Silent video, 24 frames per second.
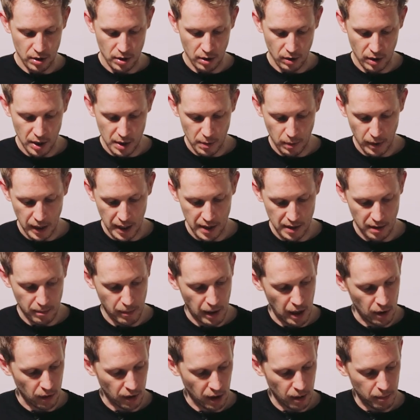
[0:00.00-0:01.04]
So this one has the
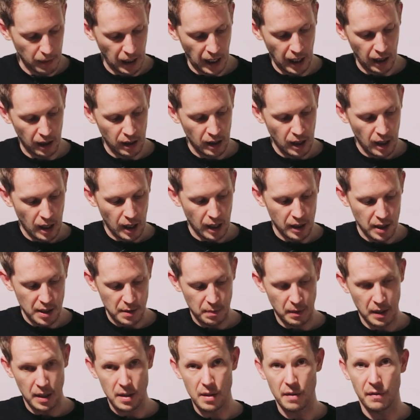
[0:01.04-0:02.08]
male coming out and this
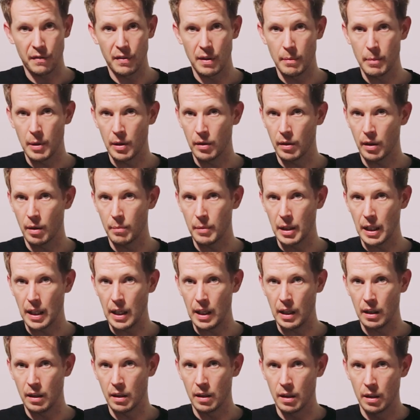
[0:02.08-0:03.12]
one has the female coming
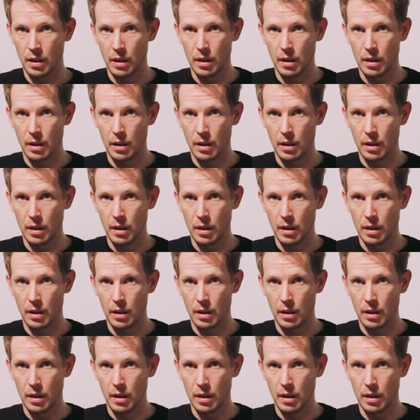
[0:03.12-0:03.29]
in,